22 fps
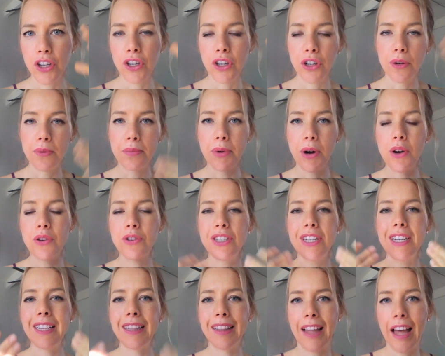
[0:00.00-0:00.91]
you're
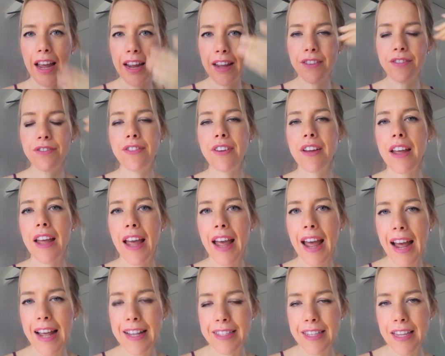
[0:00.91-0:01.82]
approaching life
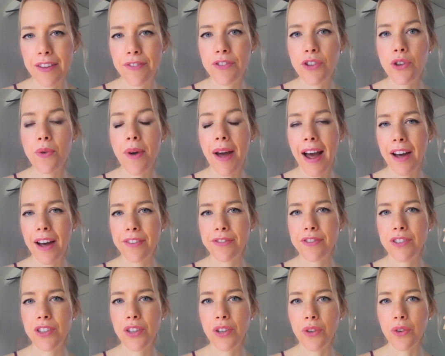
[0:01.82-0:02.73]
as if you
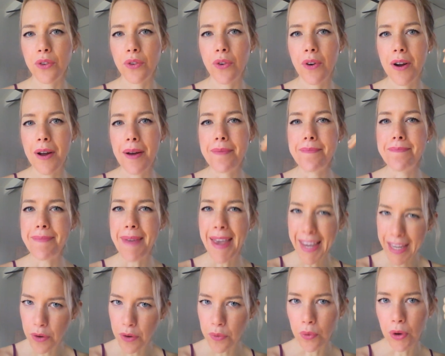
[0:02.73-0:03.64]
have to
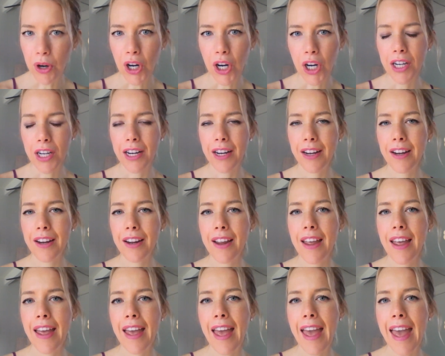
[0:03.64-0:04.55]
make it work
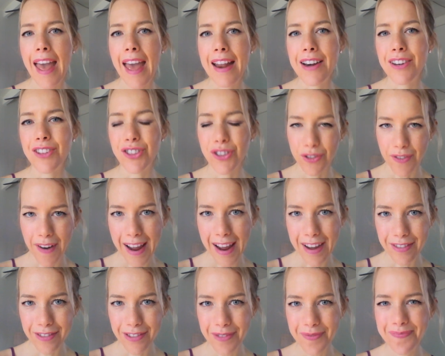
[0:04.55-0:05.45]
and
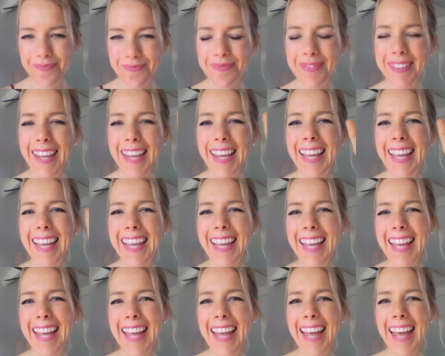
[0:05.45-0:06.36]
survive.
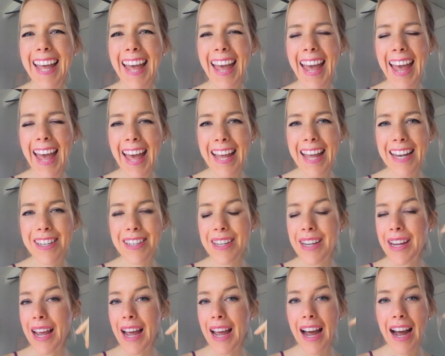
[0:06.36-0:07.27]

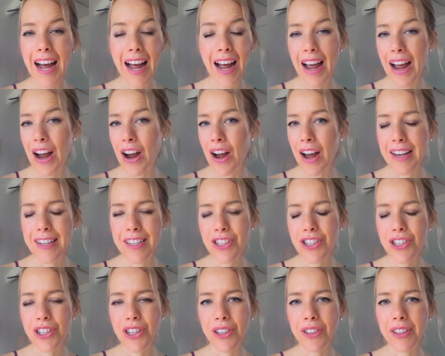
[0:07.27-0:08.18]
And
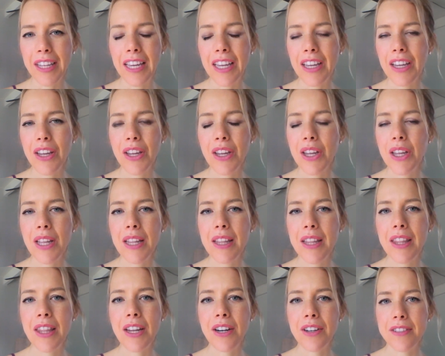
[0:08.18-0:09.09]
additionally,
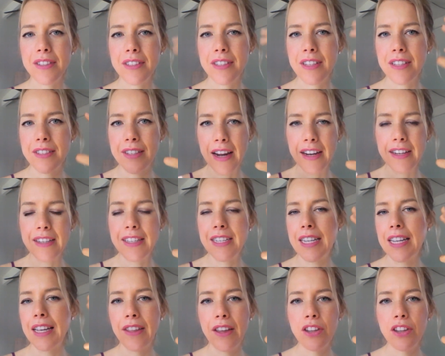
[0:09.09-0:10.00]
there's this
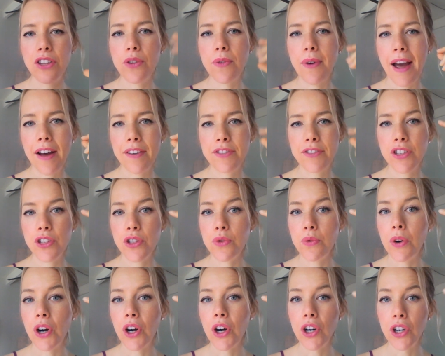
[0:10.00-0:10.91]
idea that you have
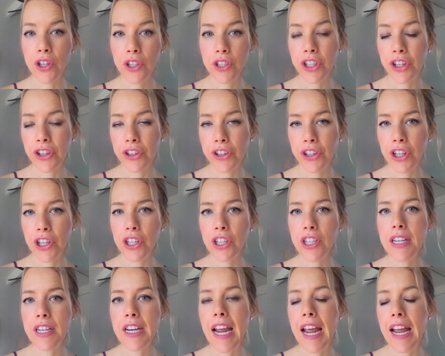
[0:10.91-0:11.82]
to earn your
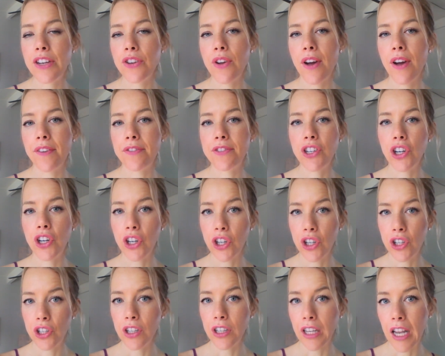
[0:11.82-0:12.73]
good and you have to
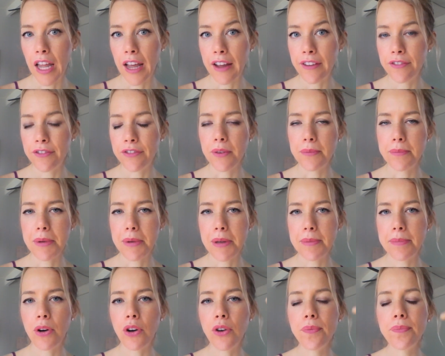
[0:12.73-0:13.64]
earn love from
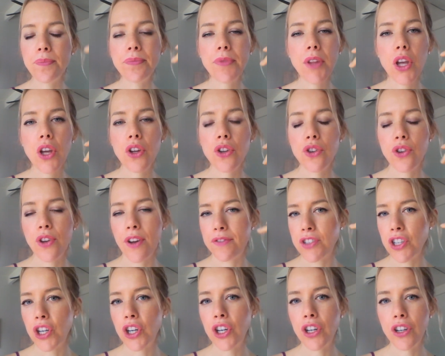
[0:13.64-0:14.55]
people. You have
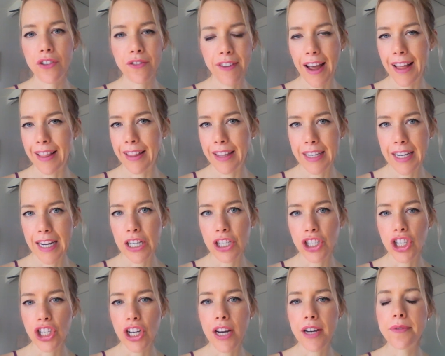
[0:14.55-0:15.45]
to earn
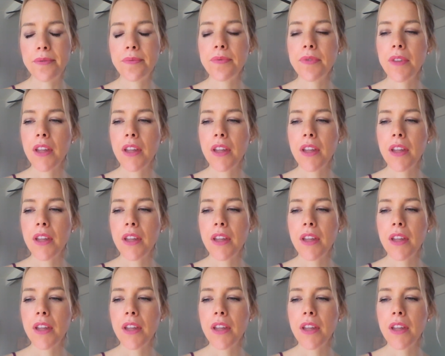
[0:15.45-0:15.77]
validation.